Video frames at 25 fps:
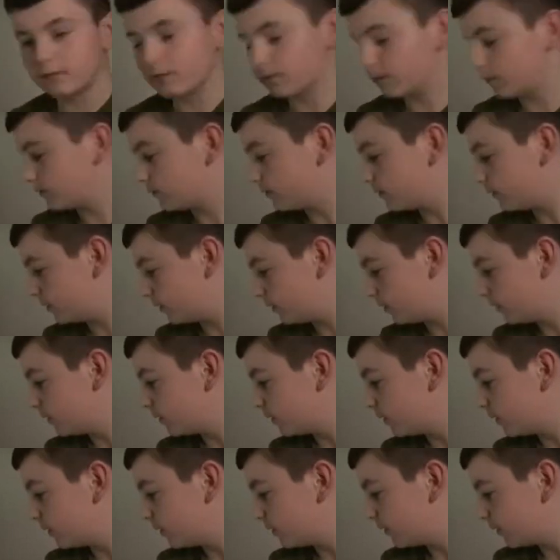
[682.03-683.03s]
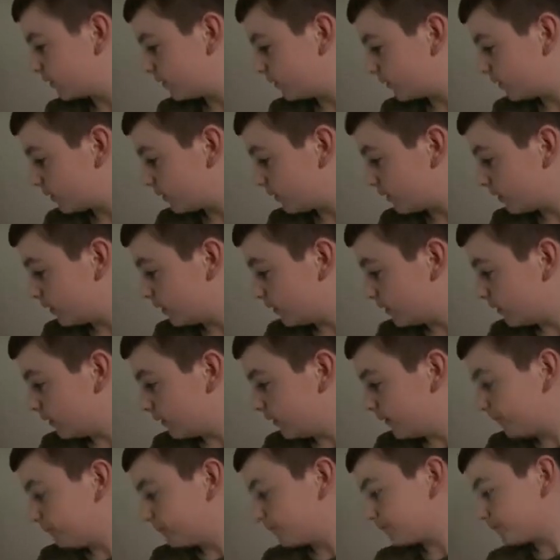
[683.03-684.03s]

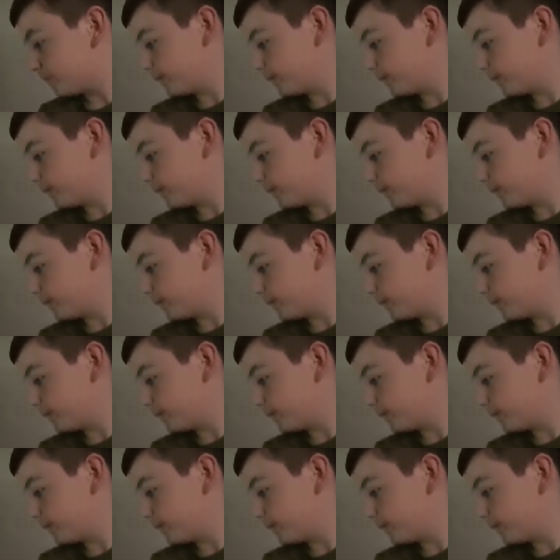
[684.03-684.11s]
Nothing is said.